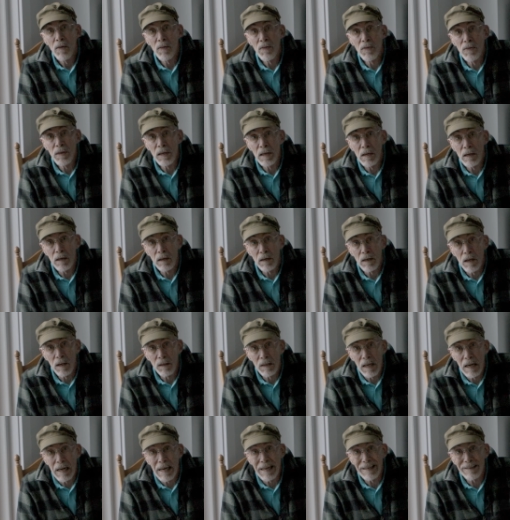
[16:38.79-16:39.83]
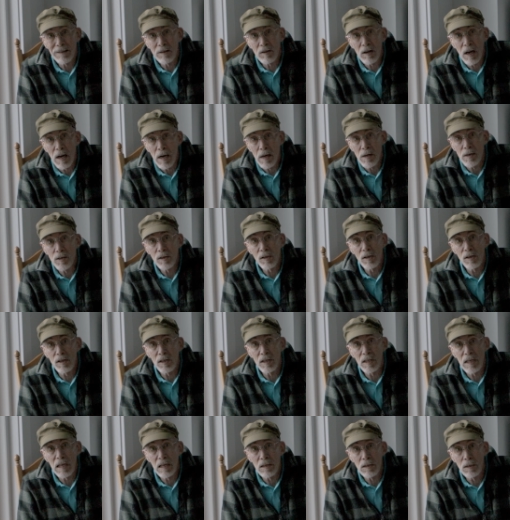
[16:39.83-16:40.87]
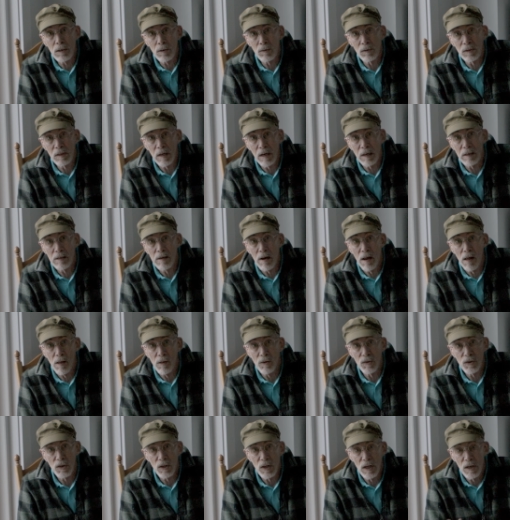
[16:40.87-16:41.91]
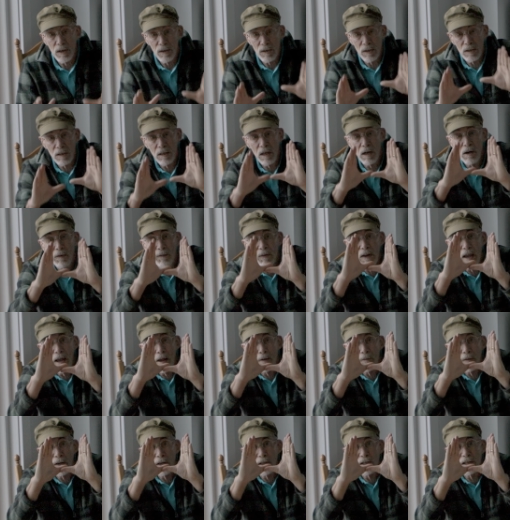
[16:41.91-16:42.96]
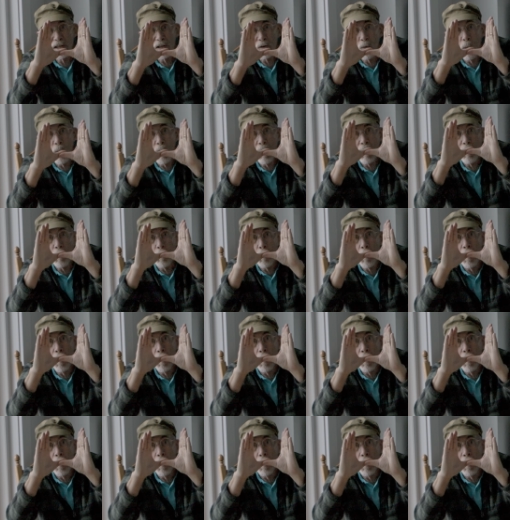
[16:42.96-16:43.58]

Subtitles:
they had changed the sensor technology. Instead of having square